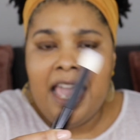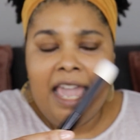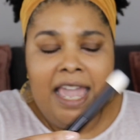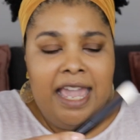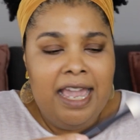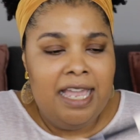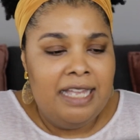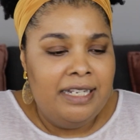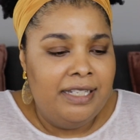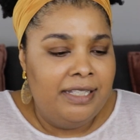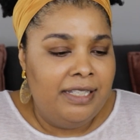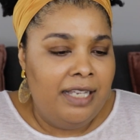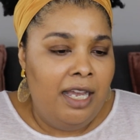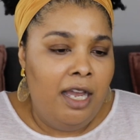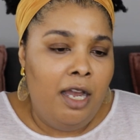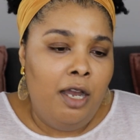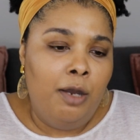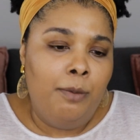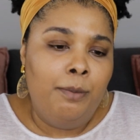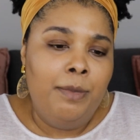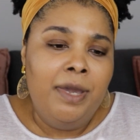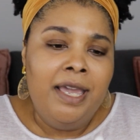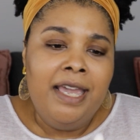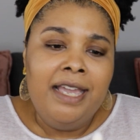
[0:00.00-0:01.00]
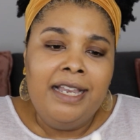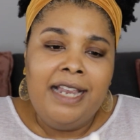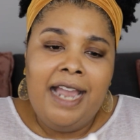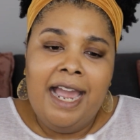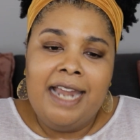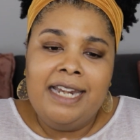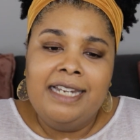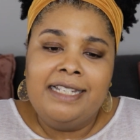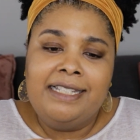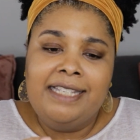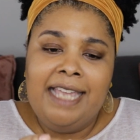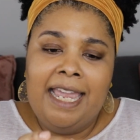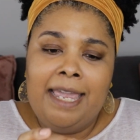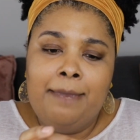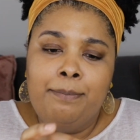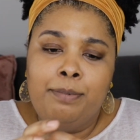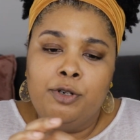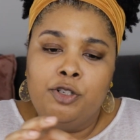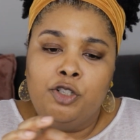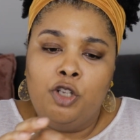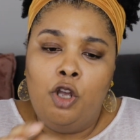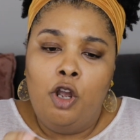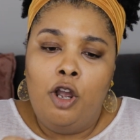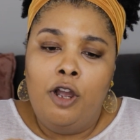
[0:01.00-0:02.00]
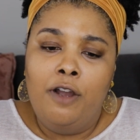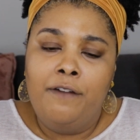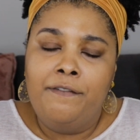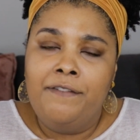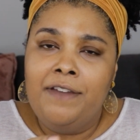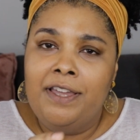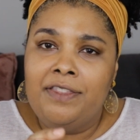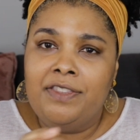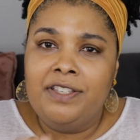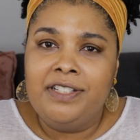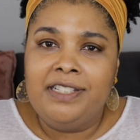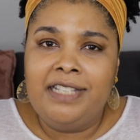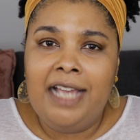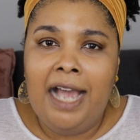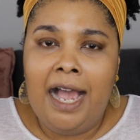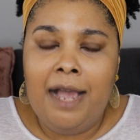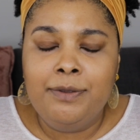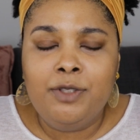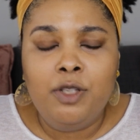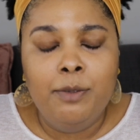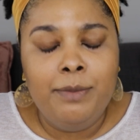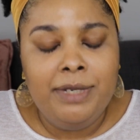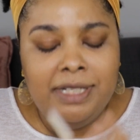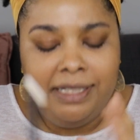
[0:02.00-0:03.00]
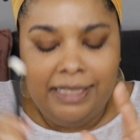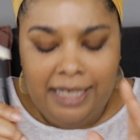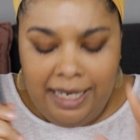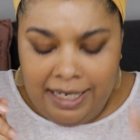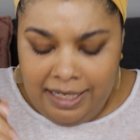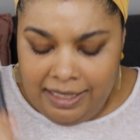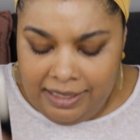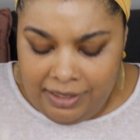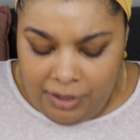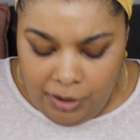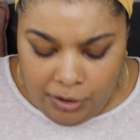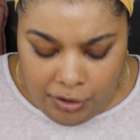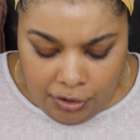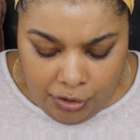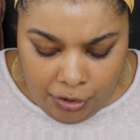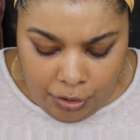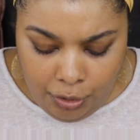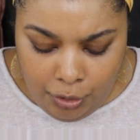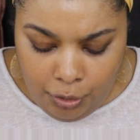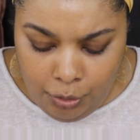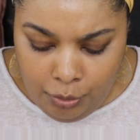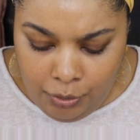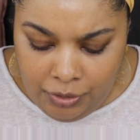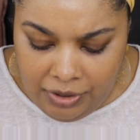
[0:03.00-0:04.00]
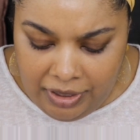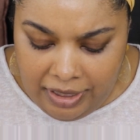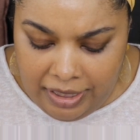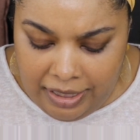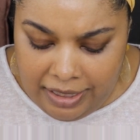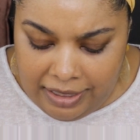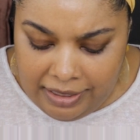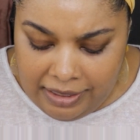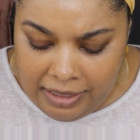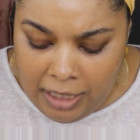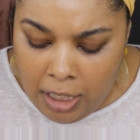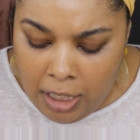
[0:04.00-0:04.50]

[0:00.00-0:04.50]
and kind of tapers off at the top, so I'm excited to use this.